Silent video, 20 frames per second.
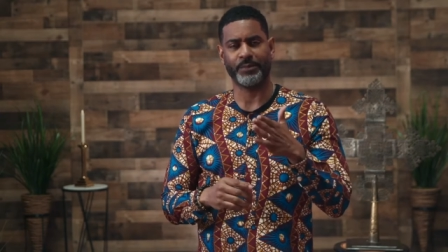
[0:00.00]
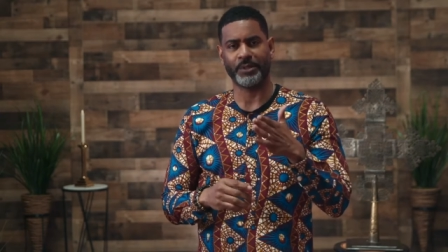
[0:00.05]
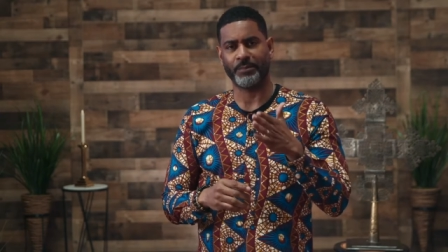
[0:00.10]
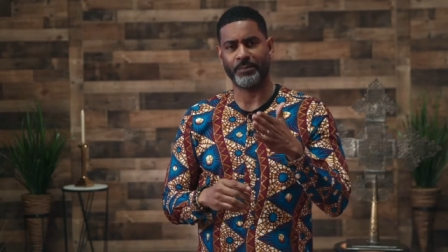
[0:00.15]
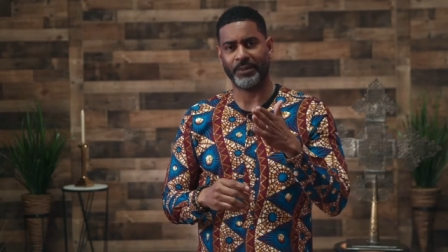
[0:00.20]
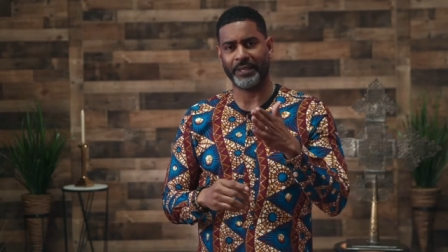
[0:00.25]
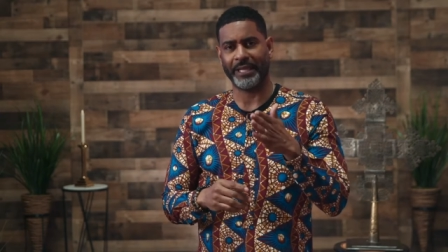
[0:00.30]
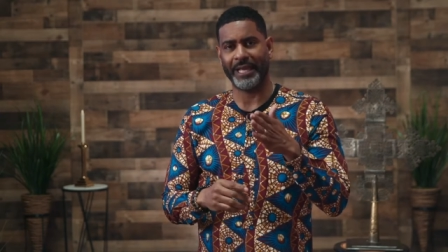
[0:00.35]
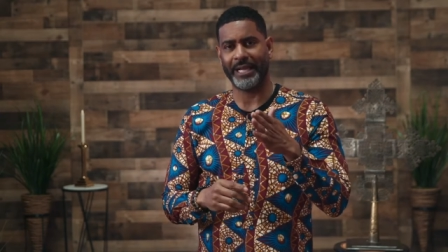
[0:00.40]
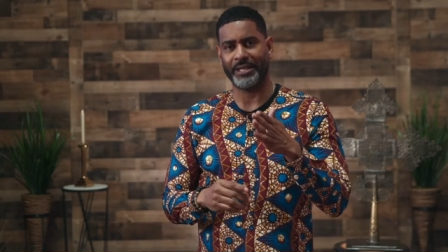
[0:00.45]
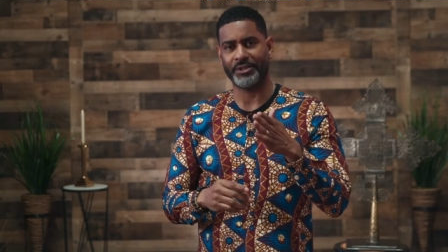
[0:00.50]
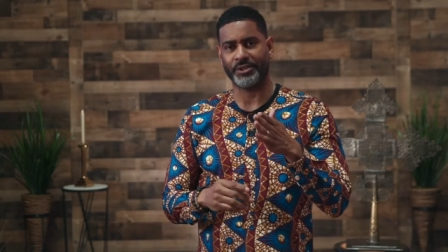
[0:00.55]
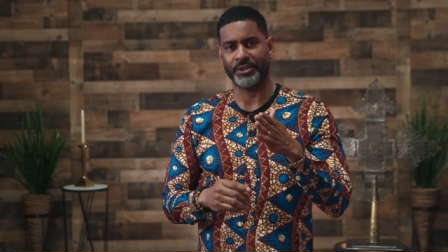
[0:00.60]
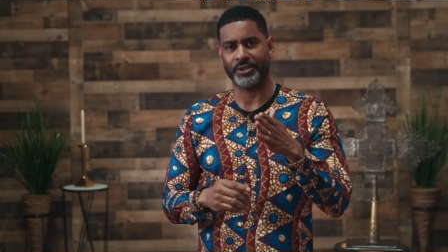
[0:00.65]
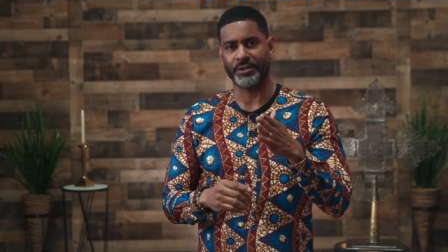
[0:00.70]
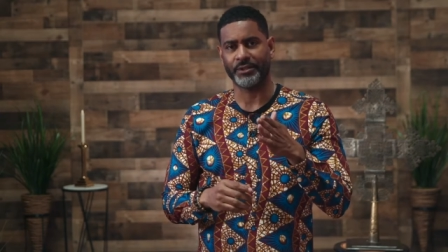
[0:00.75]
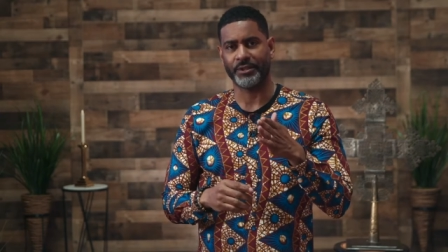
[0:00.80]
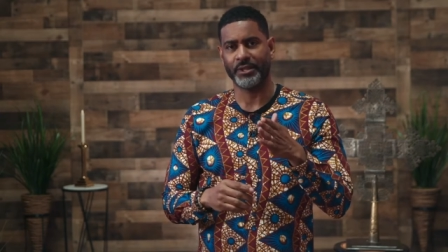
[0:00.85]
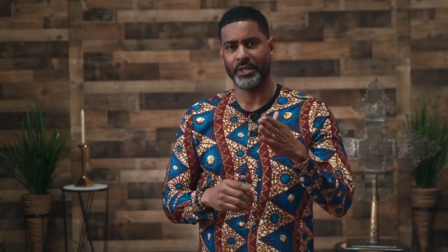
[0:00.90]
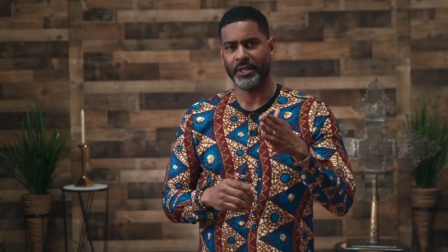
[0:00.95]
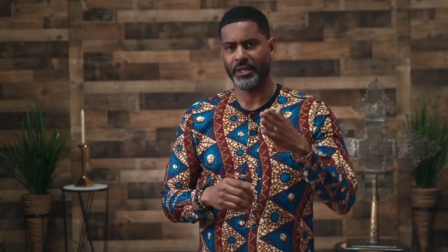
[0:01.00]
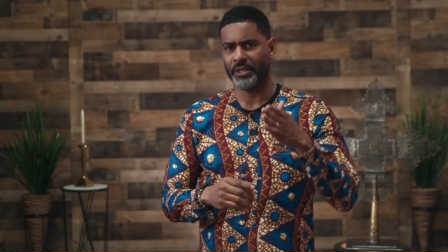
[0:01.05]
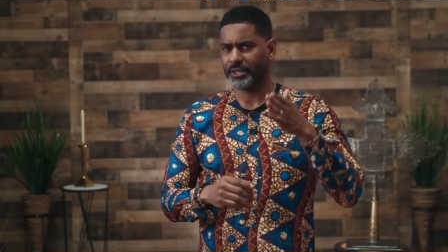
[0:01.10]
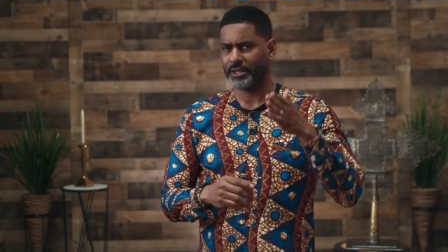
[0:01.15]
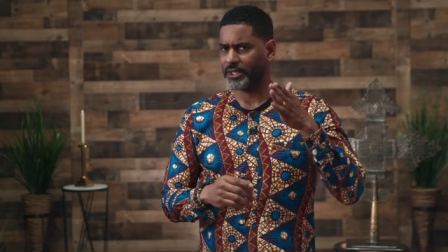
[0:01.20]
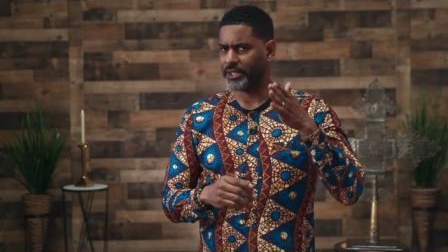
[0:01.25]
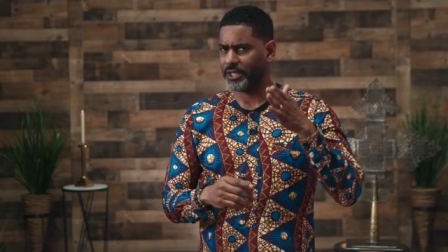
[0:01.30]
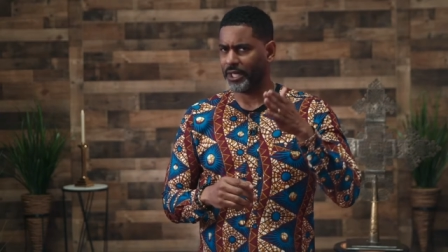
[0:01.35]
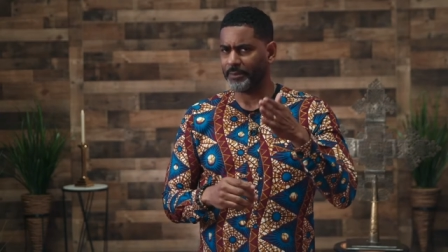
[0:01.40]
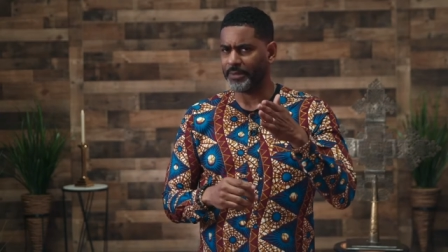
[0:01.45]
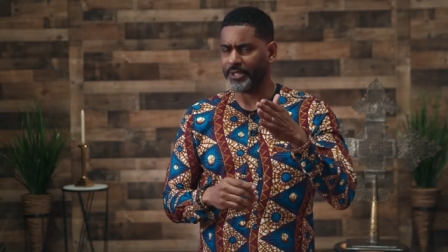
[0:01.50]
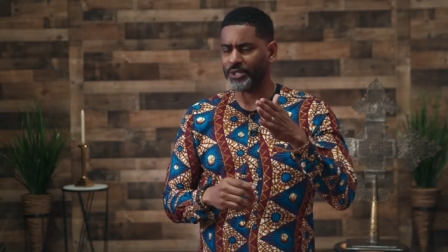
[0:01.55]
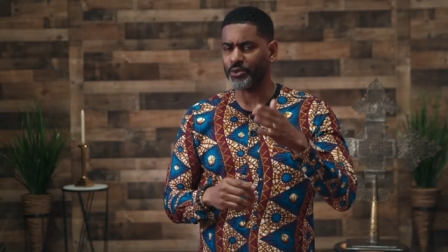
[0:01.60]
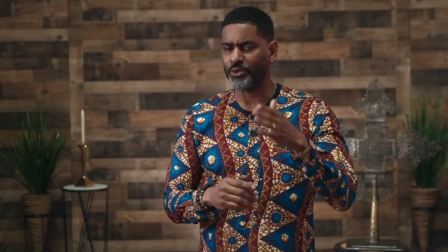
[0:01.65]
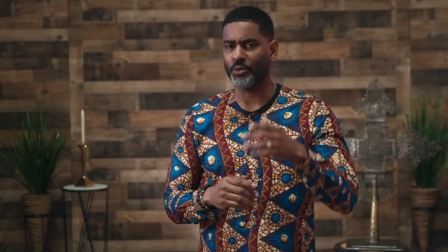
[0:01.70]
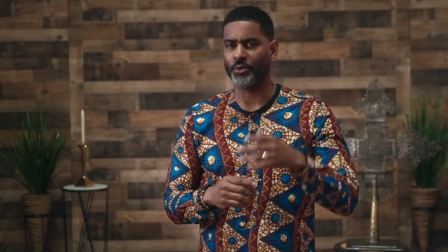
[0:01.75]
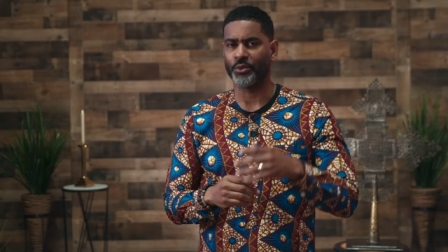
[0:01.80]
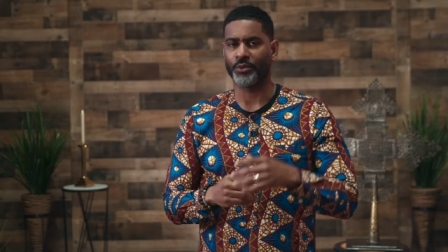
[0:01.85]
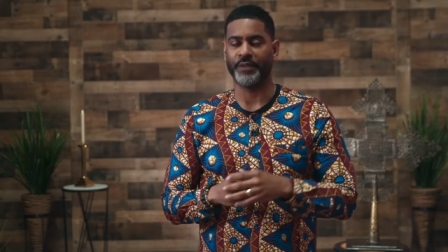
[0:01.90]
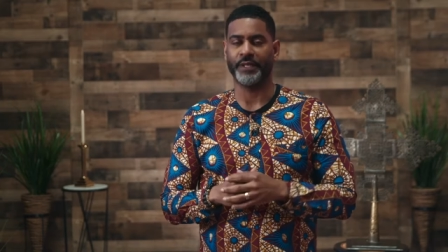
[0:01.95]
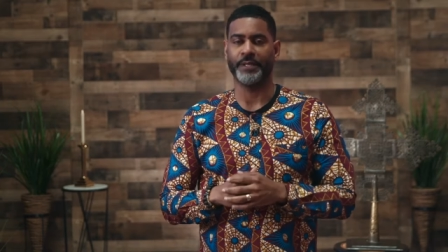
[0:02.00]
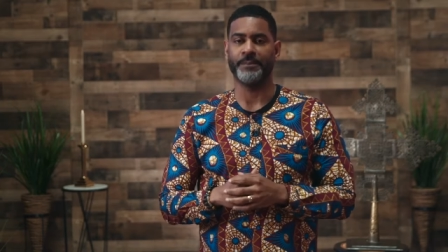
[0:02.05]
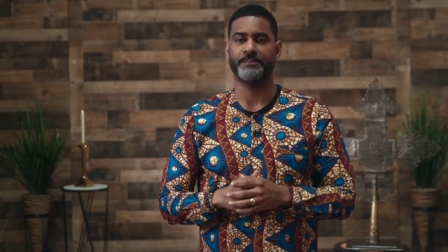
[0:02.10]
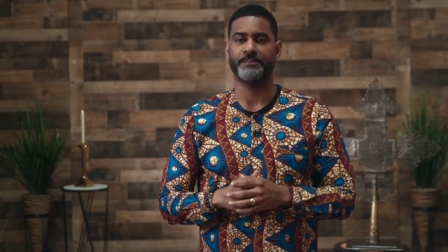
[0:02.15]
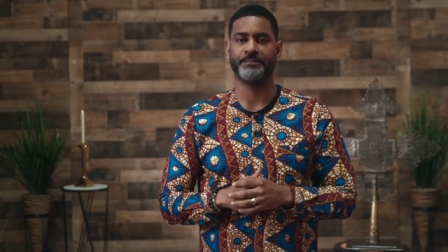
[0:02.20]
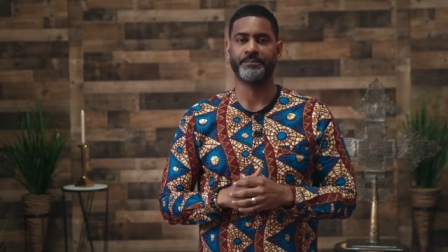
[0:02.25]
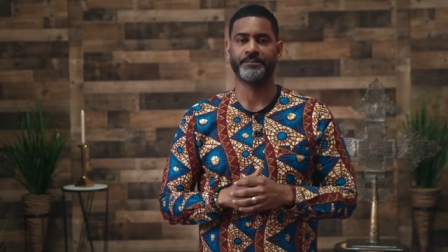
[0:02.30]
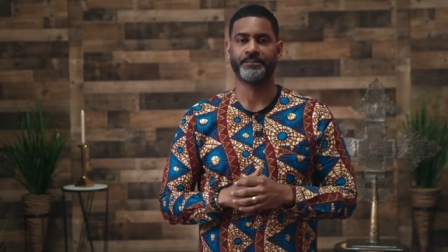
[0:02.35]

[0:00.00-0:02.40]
the Planter, coming toward them.